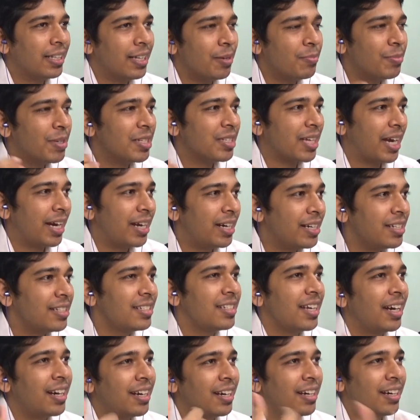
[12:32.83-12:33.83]
them as idols
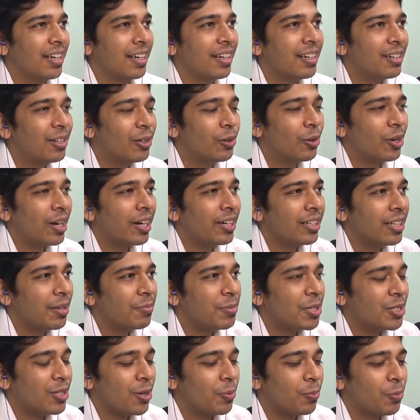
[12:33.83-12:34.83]
and look at them
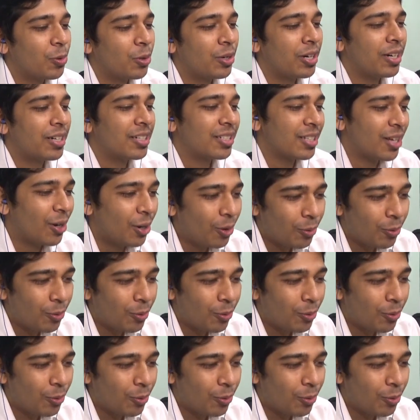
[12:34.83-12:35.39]
as opponents?